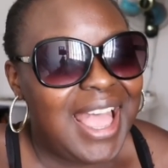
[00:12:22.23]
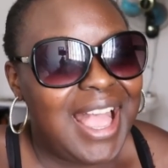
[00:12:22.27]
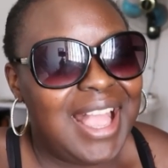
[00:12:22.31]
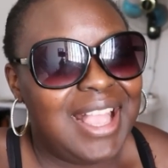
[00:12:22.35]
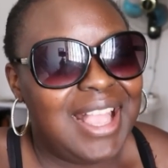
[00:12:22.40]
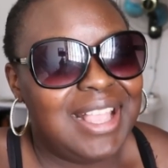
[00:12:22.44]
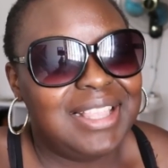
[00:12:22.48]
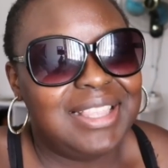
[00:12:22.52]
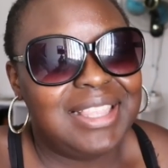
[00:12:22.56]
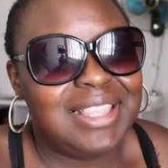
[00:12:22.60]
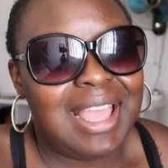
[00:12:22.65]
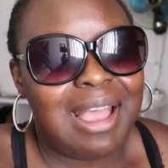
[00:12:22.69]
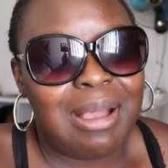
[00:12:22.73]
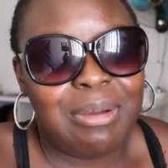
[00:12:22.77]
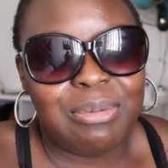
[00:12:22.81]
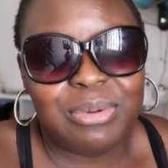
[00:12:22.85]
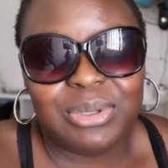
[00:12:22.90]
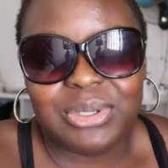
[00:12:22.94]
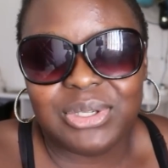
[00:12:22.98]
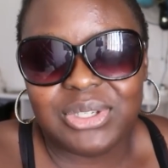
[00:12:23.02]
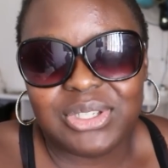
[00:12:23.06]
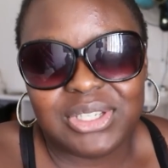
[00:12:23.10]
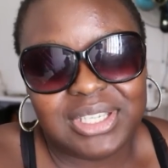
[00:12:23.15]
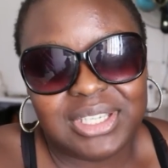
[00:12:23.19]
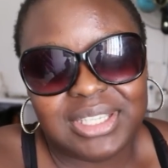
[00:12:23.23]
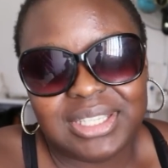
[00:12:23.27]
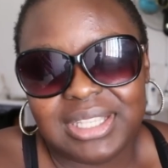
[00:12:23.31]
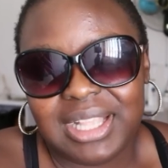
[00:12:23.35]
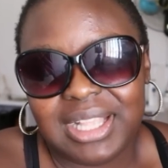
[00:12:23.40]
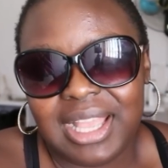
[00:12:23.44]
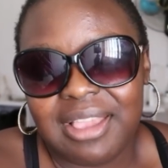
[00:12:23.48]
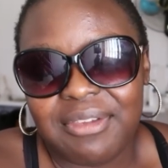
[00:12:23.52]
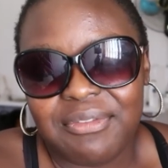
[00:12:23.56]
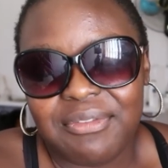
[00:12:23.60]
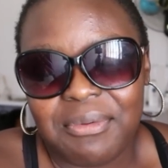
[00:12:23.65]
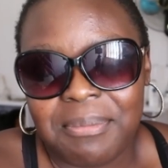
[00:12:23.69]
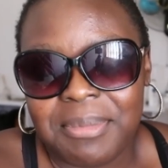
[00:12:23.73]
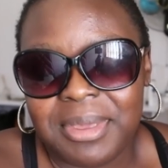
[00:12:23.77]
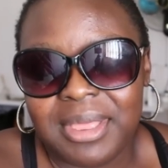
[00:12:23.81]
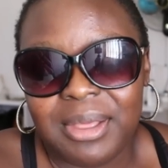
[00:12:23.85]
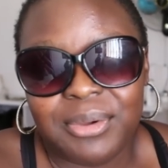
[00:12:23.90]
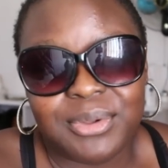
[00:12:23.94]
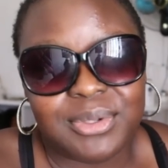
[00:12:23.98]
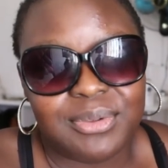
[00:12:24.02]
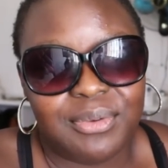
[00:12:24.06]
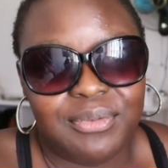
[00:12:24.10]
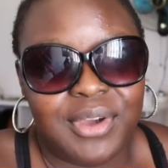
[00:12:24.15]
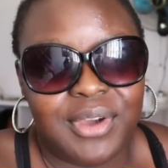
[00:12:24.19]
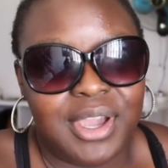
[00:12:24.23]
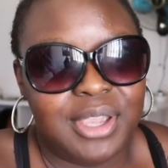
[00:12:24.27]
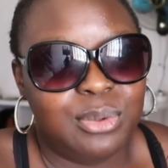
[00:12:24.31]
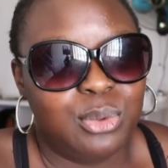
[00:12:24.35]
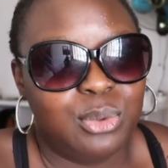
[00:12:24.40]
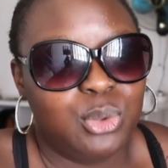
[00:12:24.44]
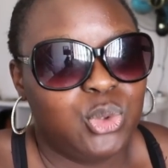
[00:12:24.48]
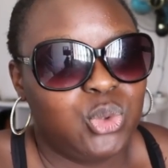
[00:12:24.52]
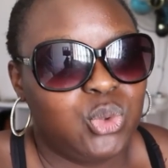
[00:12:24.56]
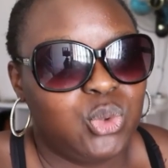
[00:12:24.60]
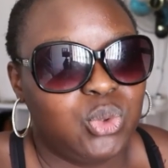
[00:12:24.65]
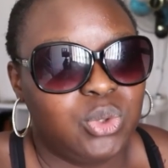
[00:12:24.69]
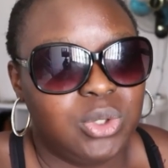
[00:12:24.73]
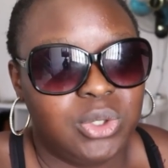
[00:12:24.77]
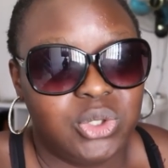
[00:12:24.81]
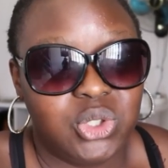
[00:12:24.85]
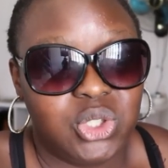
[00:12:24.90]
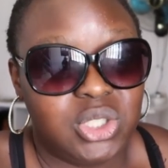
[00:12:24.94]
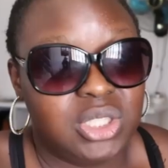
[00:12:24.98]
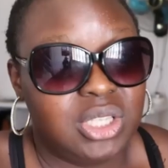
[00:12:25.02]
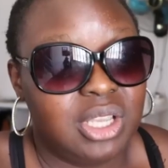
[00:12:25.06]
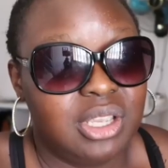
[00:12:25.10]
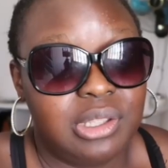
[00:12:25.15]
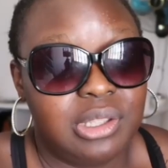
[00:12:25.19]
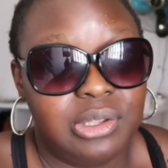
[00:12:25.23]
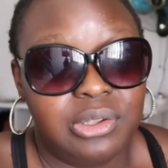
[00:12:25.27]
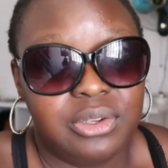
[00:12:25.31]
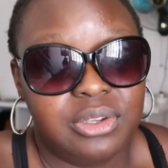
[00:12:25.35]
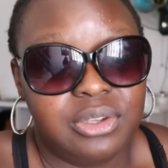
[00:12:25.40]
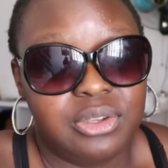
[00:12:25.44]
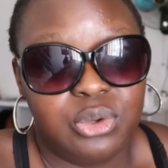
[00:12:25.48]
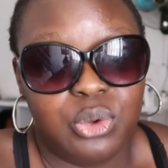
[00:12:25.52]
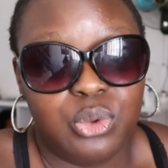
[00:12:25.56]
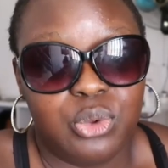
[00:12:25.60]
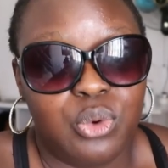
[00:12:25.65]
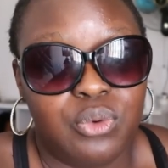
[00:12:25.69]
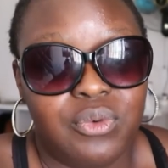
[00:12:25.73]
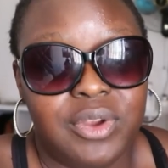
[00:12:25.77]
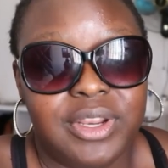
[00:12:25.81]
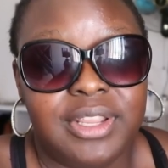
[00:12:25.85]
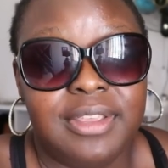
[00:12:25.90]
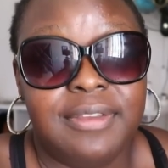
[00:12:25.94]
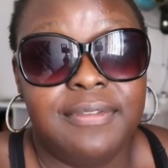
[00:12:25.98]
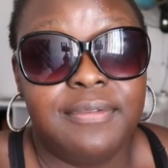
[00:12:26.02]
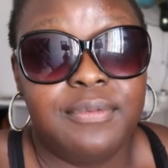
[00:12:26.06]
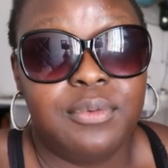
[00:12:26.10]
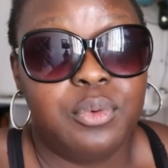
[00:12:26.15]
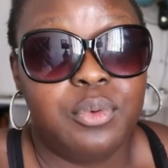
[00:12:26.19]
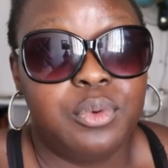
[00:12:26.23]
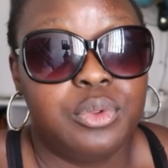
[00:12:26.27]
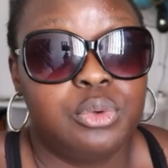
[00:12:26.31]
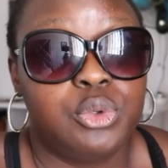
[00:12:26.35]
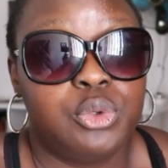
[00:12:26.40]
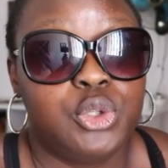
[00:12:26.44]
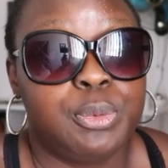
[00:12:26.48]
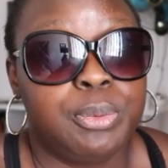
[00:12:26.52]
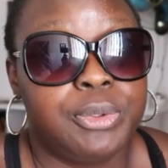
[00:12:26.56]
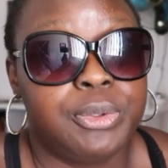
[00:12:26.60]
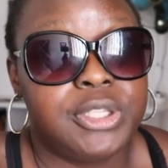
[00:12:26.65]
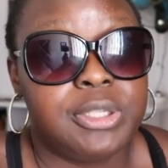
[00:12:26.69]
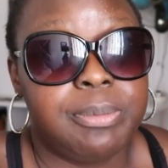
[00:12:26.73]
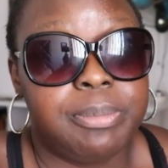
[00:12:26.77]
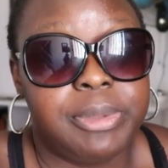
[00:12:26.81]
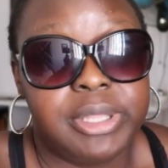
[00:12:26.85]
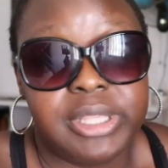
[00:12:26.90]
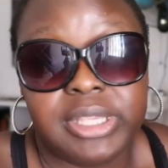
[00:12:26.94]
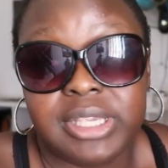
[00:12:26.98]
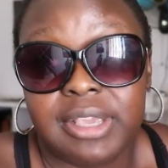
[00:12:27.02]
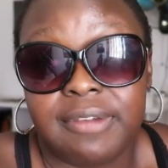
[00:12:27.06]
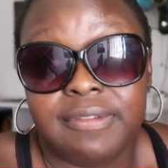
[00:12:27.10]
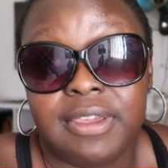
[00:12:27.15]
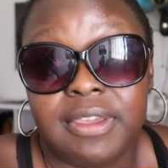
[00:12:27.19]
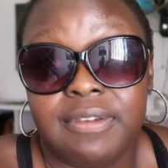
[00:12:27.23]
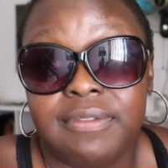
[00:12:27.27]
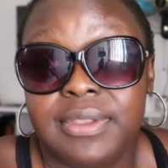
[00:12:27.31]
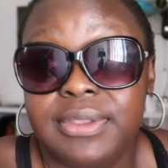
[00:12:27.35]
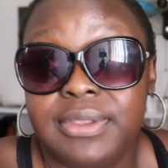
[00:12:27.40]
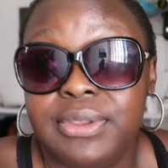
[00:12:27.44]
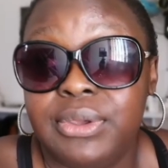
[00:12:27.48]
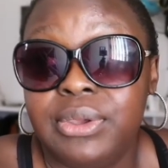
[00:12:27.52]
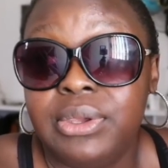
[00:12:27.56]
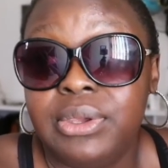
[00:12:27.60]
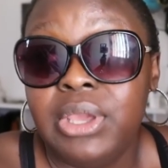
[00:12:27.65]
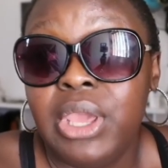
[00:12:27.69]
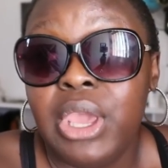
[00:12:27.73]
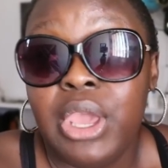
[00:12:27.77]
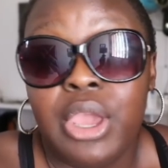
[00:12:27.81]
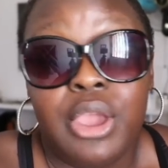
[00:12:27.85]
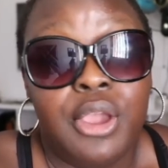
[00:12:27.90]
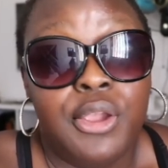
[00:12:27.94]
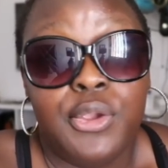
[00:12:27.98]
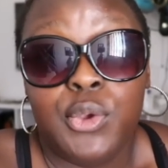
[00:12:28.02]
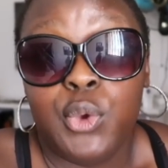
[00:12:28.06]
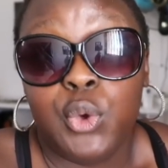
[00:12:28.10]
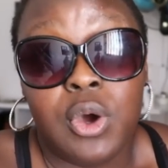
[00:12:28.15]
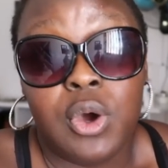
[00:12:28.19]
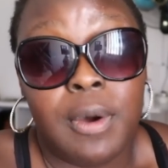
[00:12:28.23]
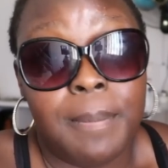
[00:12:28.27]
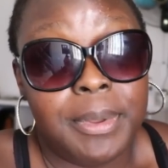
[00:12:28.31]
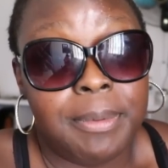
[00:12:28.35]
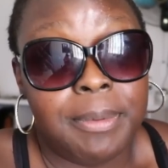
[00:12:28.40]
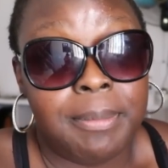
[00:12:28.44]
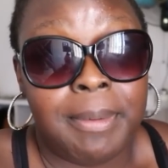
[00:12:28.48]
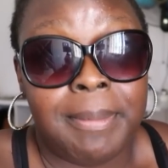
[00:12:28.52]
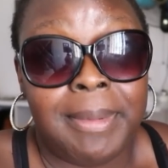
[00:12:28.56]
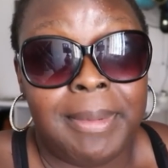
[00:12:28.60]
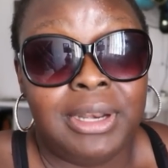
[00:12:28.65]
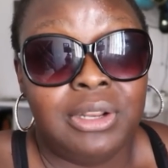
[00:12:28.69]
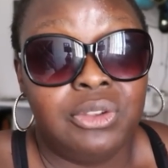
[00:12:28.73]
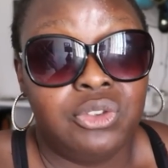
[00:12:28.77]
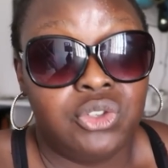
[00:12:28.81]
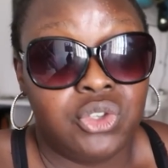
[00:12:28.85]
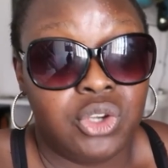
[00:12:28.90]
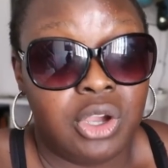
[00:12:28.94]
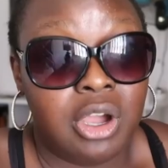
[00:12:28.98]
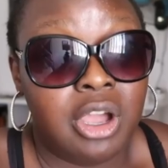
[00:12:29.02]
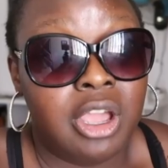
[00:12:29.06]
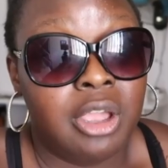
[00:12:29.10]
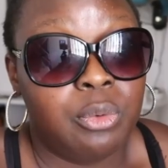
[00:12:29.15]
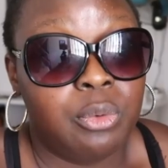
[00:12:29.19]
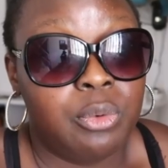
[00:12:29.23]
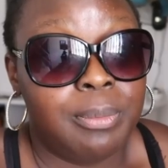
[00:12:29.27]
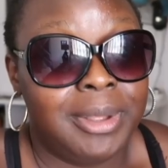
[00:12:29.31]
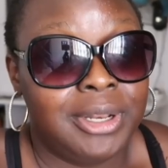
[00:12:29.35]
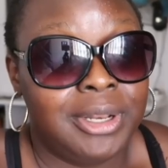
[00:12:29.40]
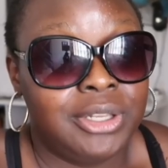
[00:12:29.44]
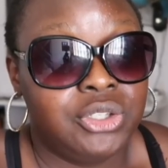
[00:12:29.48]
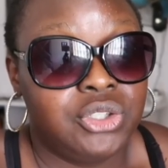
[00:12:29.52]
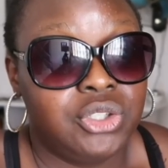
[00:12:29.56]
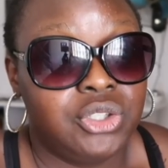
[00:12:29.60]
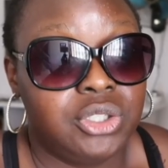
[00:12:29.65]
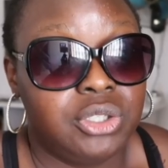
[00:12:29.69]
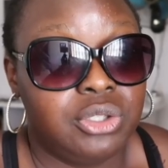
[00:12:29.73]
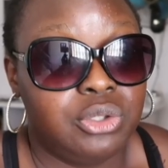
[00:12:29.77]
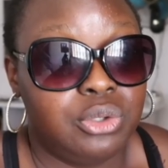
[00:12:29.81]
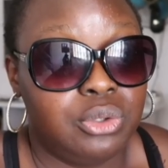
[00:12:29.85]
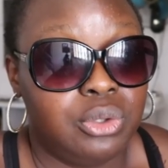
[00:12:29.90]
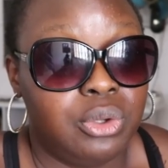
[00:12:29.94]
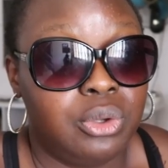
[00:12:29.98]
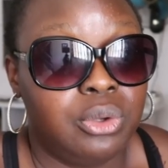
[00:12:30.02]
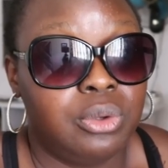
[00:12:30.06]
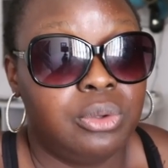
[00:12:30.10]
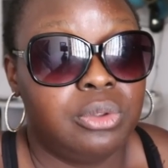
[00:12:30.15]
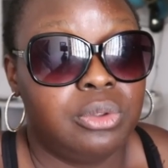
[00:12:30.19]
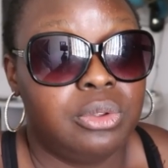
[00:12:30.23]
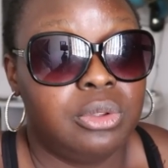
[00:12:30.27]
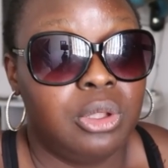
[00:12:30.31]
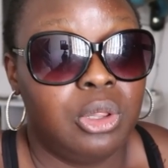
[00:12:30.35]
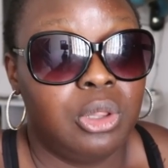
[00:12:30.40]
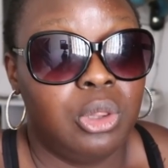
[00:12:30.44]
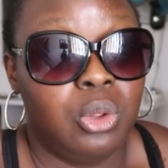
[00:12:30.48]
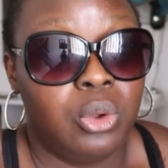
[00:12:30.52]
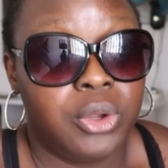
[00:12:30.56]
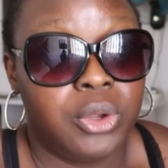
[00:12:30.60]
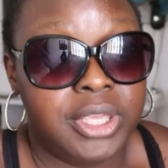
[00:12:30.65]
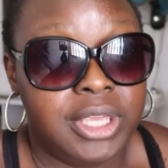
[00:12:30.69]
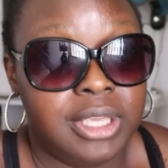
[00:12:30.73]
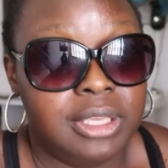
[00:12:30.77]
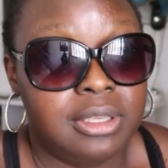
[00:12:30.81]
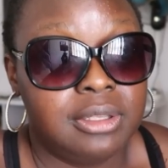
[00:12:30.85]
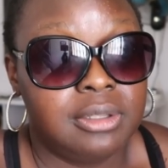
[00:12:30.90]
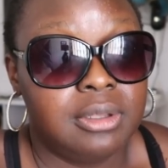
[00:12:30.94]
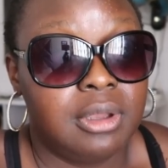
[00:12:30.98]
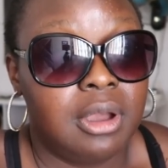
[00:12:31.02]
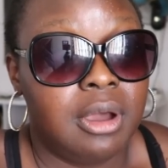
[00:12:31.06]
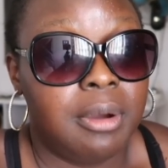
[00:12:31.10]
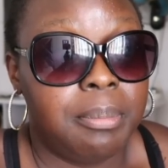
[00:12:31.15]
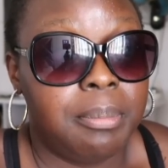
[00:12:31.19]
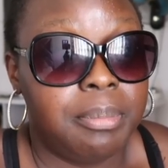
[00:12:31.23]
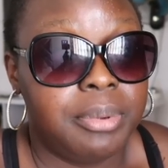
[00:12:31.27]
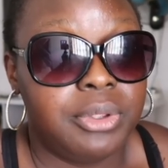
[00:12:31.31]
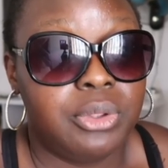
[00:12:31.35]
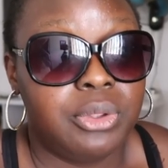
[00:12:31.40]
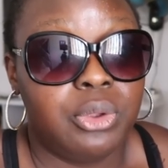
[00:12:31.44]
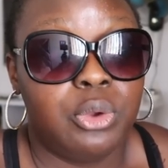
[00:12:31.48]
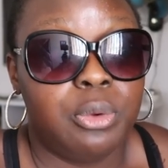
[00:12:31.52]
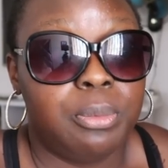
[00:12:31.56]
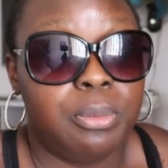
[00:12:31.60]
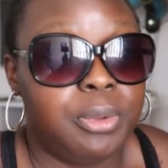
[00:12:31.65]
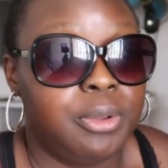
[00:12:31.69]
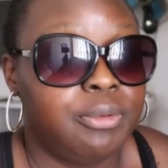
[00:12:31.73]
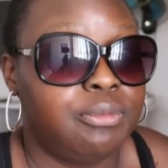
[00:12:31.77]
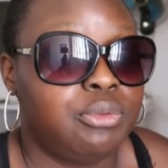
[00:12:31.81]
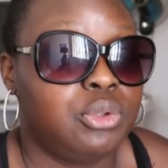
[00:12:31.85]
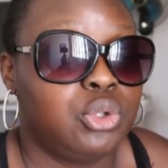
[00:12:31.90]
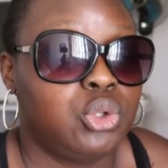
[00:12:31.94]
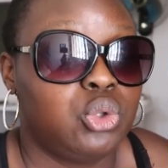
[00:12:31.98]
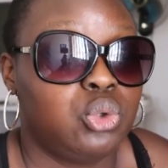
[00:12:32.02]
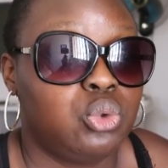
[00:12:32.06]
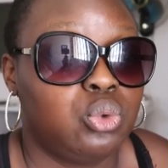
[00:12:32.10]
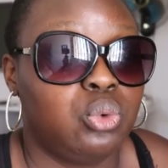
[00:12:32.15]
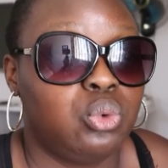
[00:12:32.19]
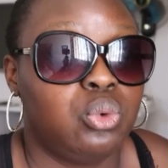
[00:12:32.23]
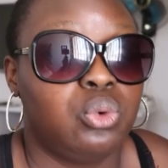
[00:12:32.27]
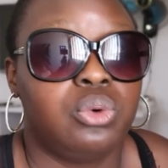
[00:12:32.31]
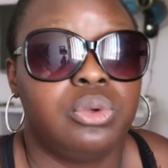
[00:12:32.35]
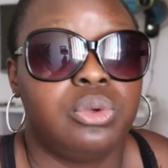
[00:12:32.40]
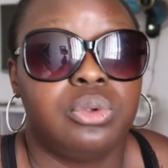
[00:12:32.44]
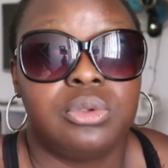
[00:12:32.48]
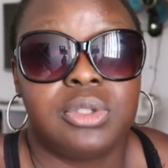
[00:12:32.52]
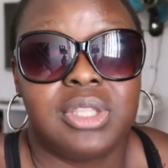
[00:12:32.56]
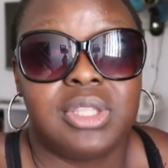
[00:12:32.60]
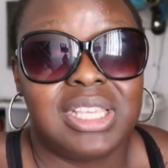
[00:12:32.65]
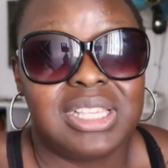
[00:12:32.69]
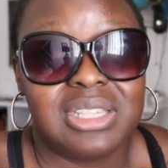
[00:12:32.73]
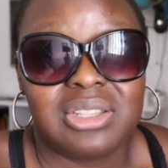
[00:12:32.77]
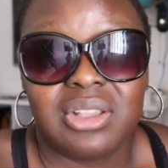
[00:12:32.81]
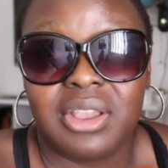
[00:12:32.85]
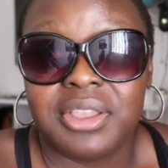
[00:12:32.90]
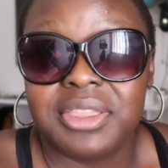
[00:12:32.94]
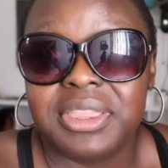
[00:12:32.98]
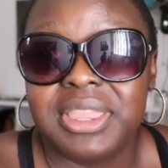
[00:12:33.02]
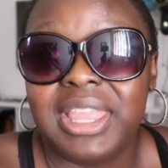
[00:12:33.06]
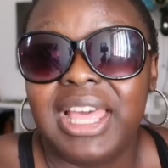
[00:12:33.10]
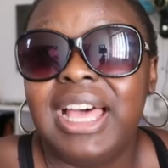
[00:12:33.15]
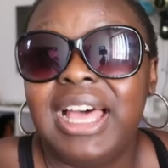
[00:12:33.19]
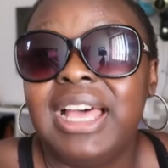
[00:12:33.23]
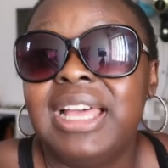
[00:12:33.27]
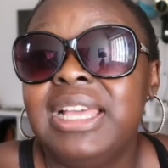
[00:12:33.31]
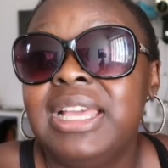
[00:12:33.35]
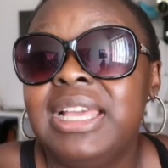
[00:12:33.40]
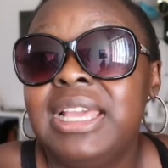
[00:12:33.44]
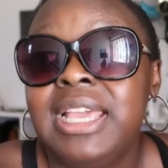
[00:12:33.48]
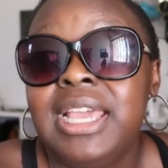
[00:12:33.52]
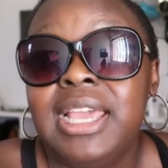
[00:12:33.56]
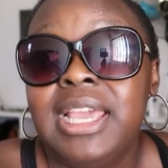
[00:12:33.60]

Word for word: and that was just like for me that was the final straw i was just like look you're not ready for the responsibility i've given you you can't be my manager i will manage you know the locking up and opening up the store and things like that